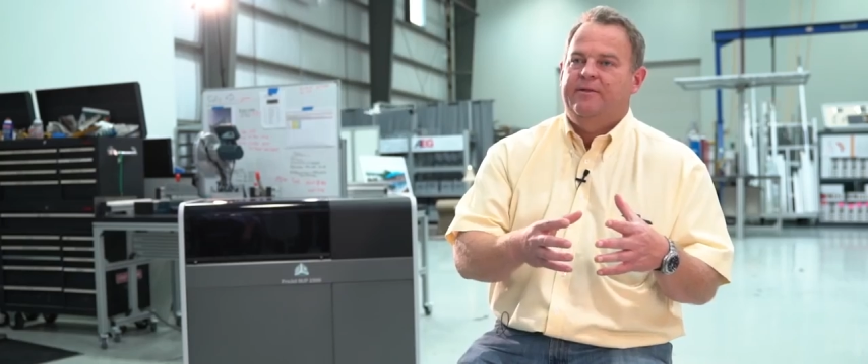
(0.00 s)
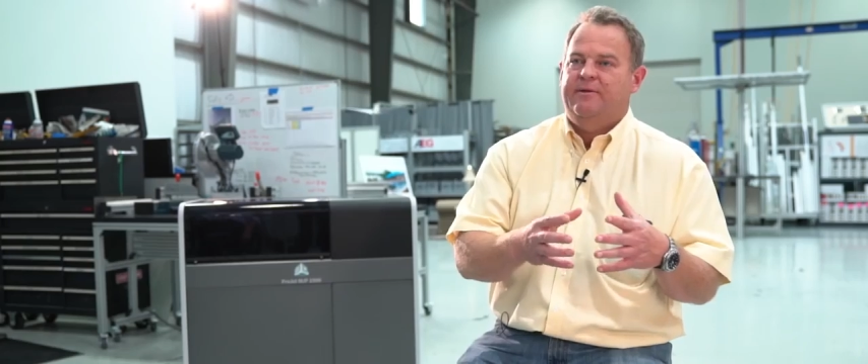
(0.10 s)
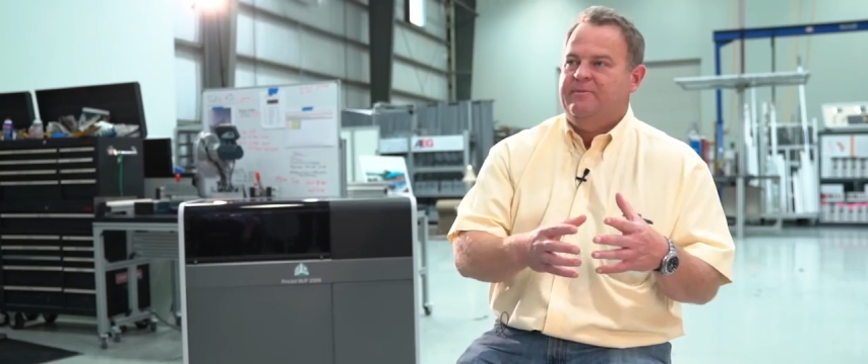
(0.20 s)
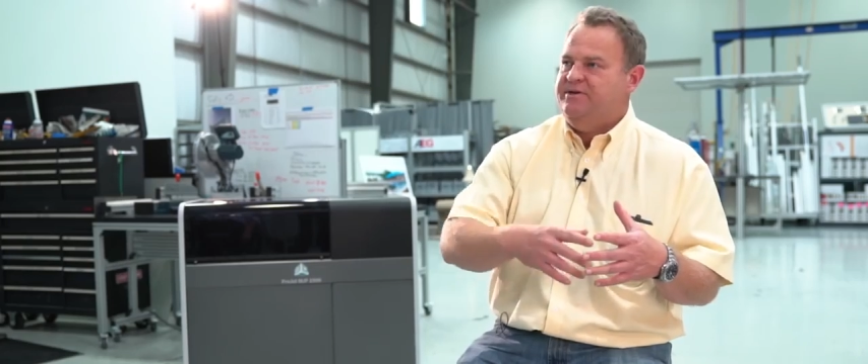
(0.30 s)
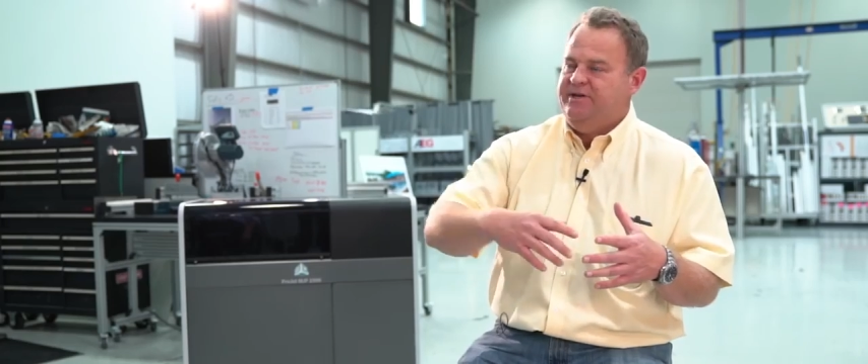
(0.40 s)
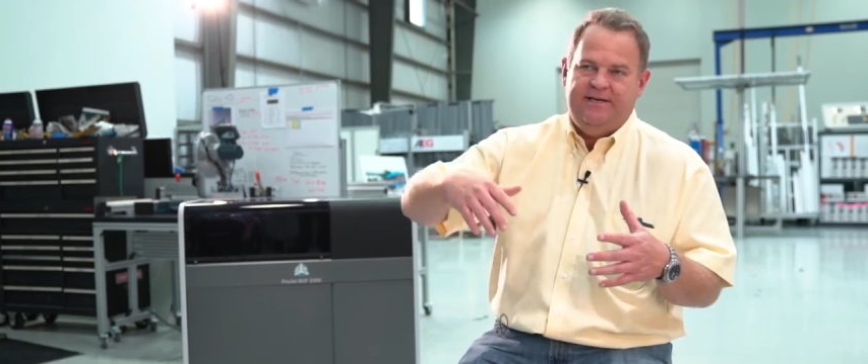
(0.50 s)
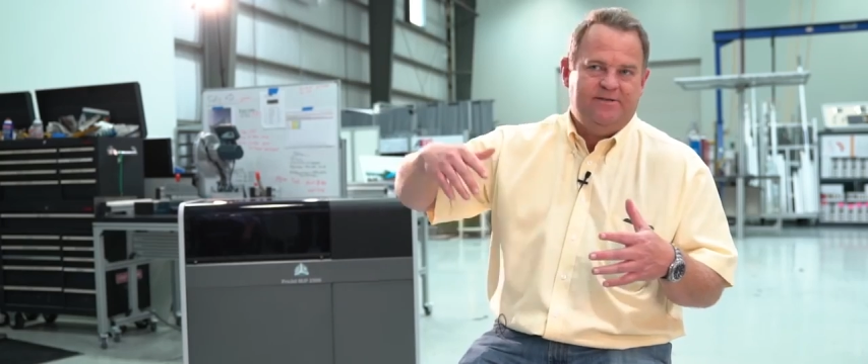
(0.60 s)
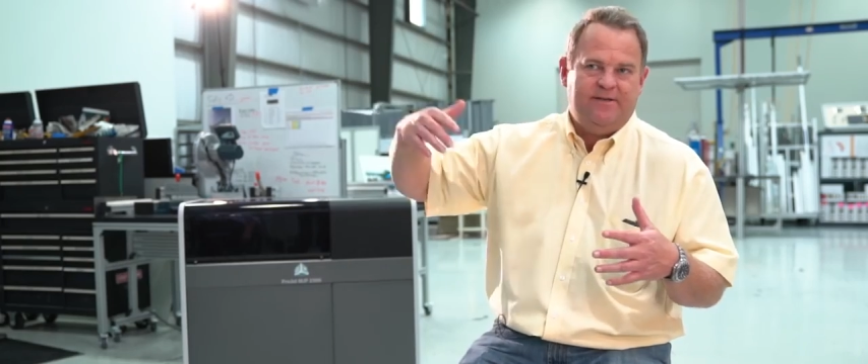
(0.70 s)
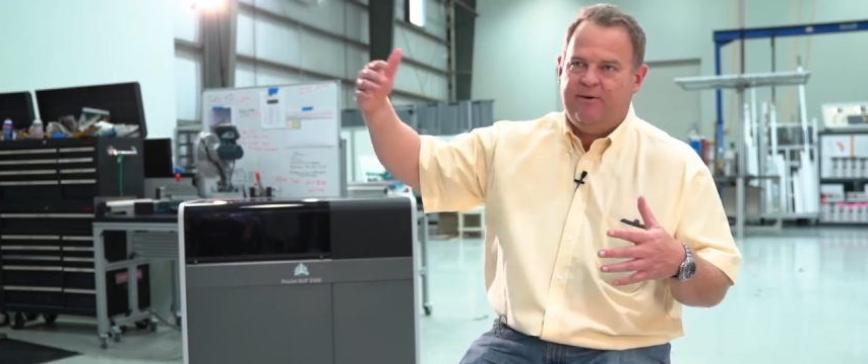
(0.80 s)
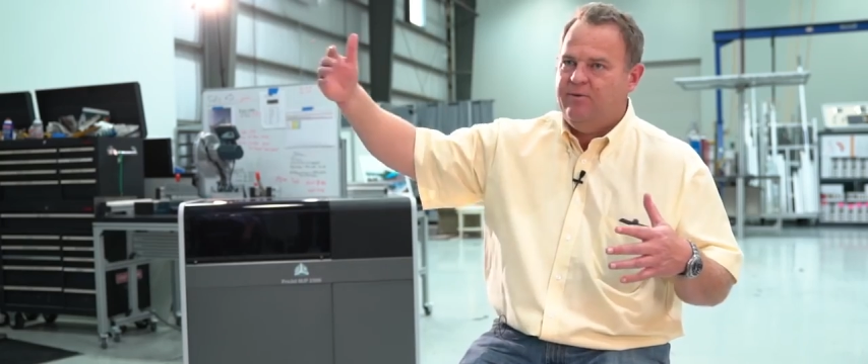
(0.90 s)
than
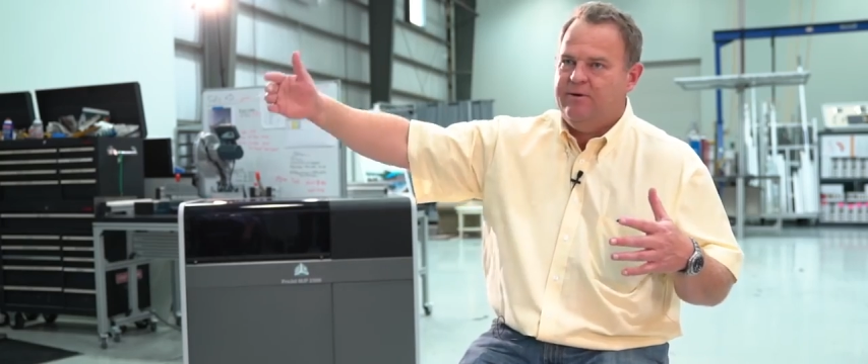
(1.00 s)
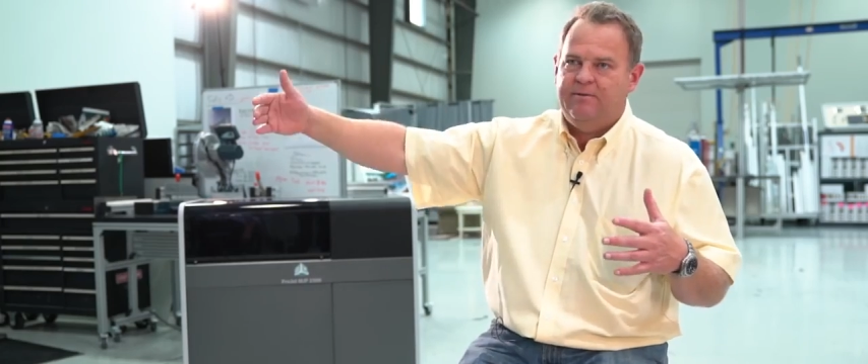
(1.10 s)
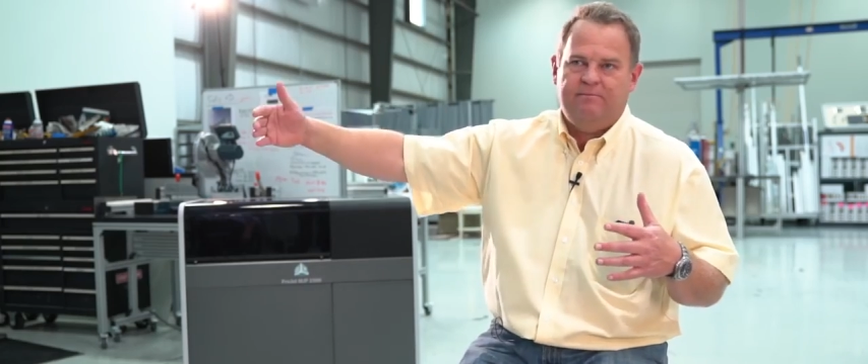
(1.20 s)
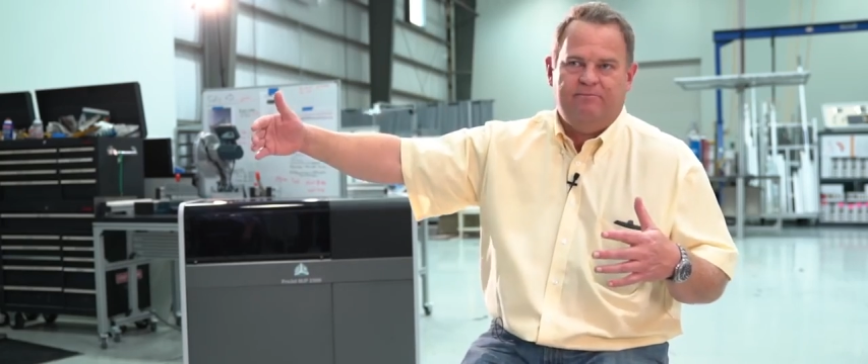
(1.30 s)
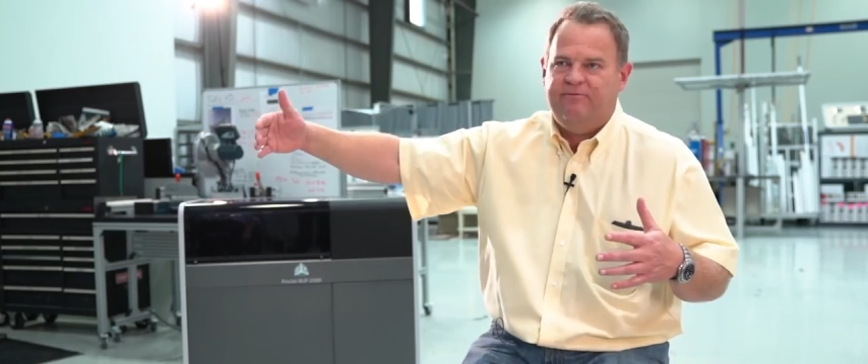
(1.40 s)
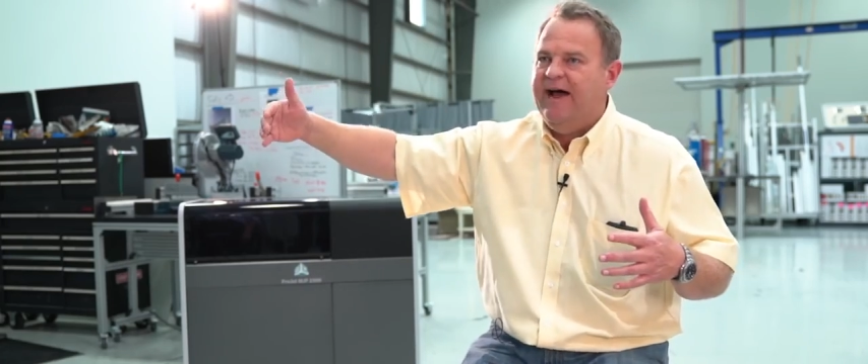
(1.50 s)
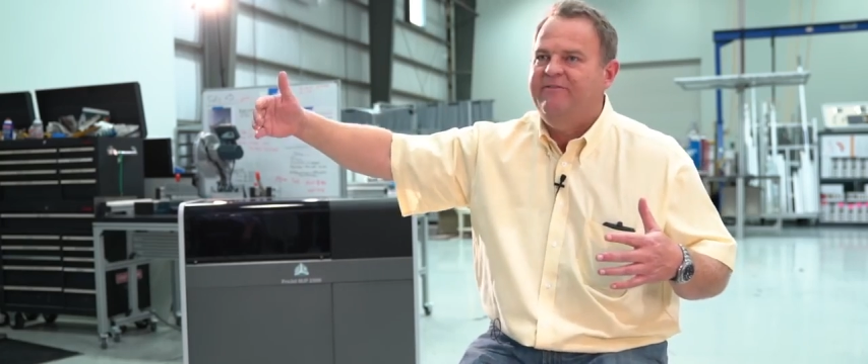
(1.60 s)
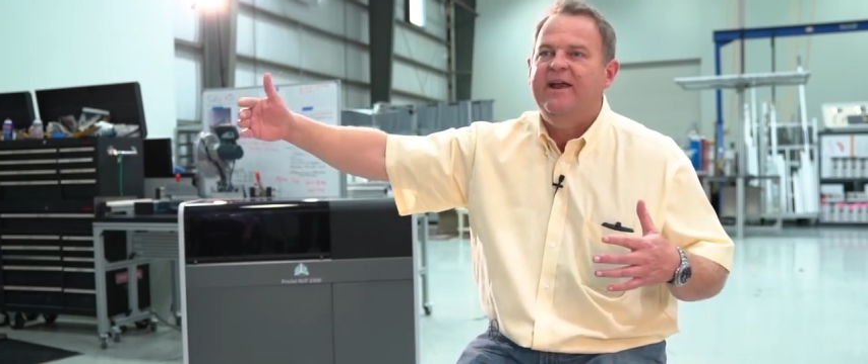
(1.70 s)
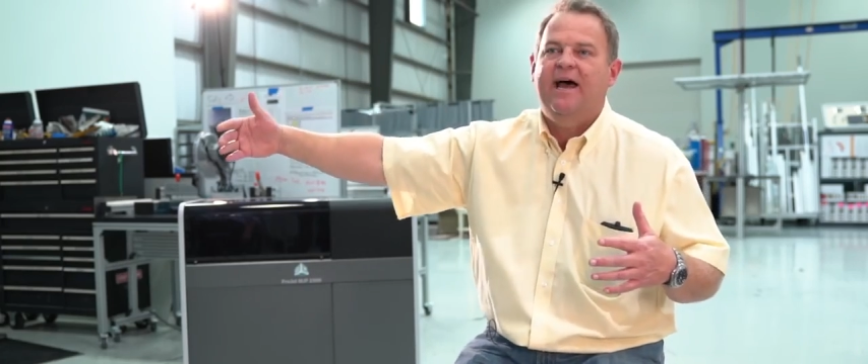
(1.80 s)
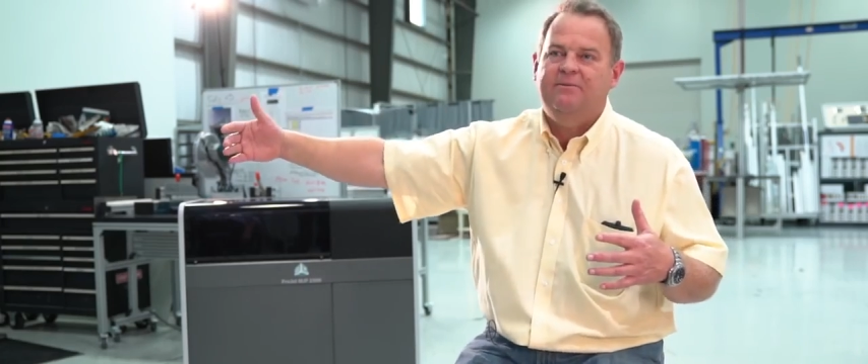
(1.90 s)
machines that were
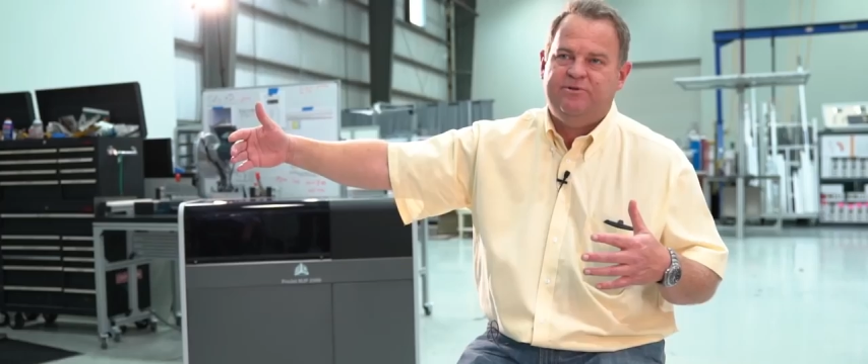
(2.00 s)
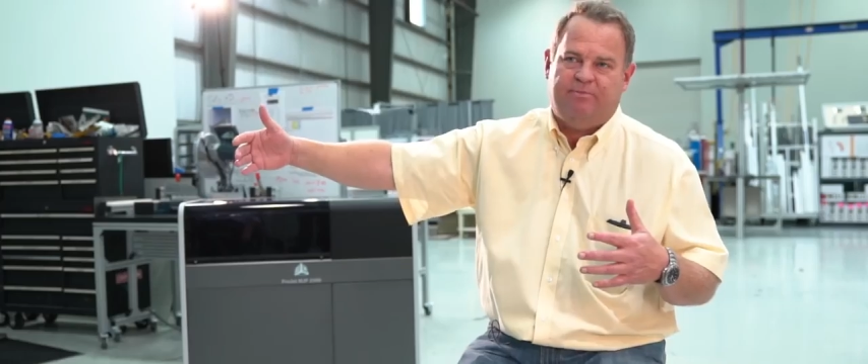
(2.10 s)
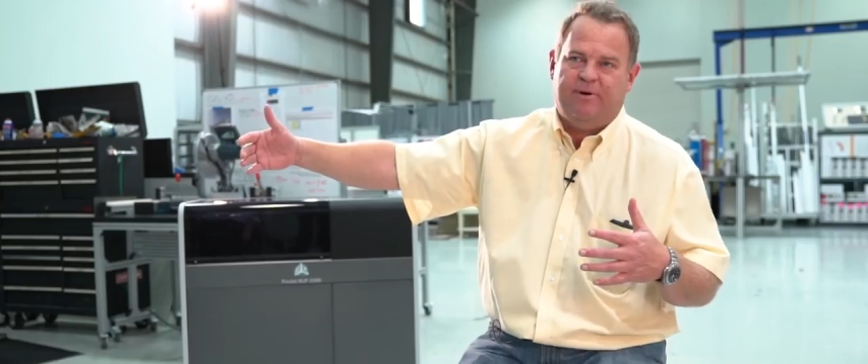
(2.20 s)
5 times the